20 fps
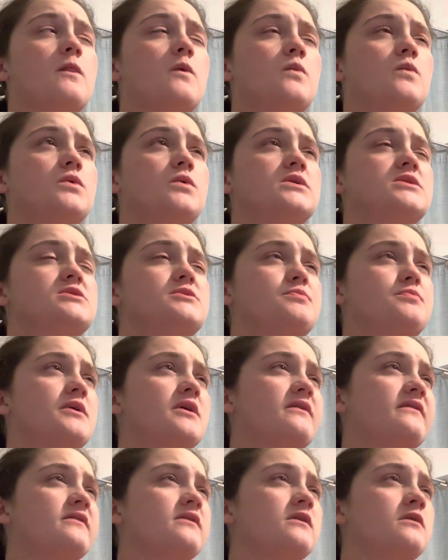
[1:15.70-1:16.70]
was put
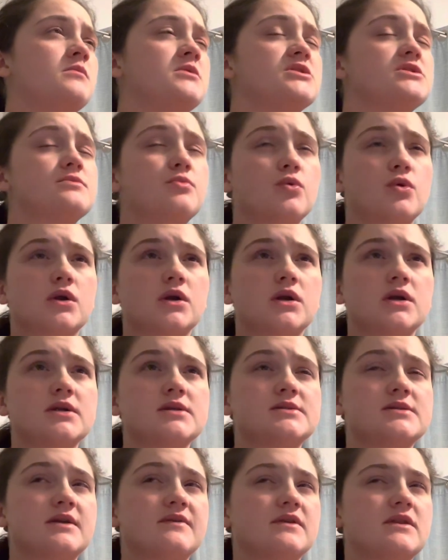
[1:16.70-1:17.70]
on all my
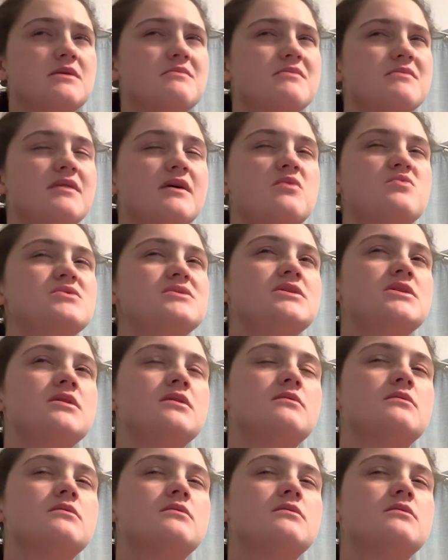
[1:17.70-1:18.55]
sports and everything, but that wasn't,